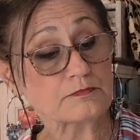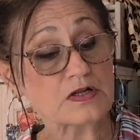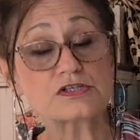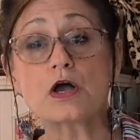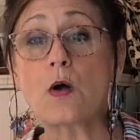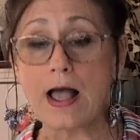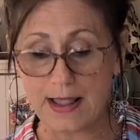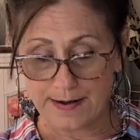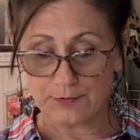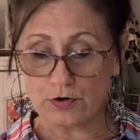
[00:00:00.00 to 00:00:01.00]
So I
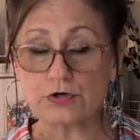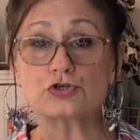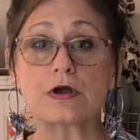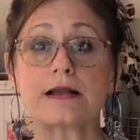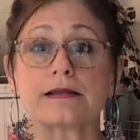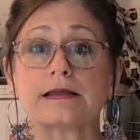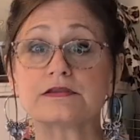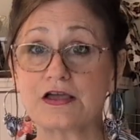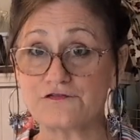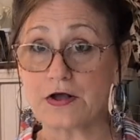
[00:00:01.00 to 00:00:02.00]
am going to try to get
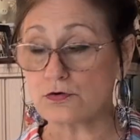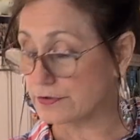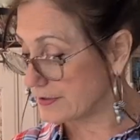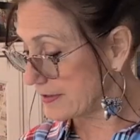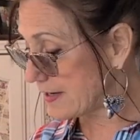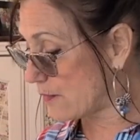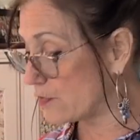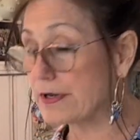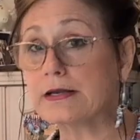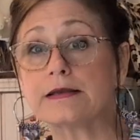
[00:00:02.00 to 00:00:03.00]
that folded, and I
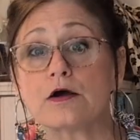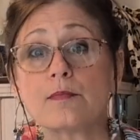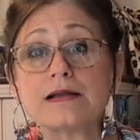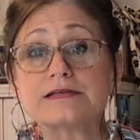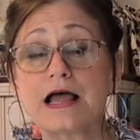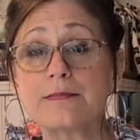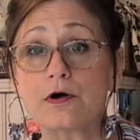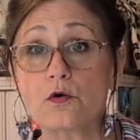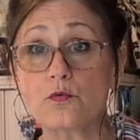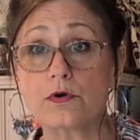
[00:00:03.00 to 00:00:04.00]
will get it on my
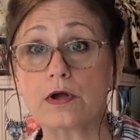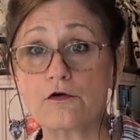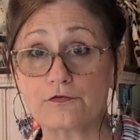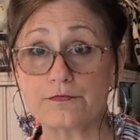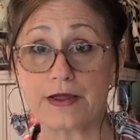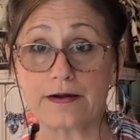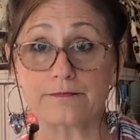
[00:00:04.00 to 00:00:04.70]
table and we'll go from there.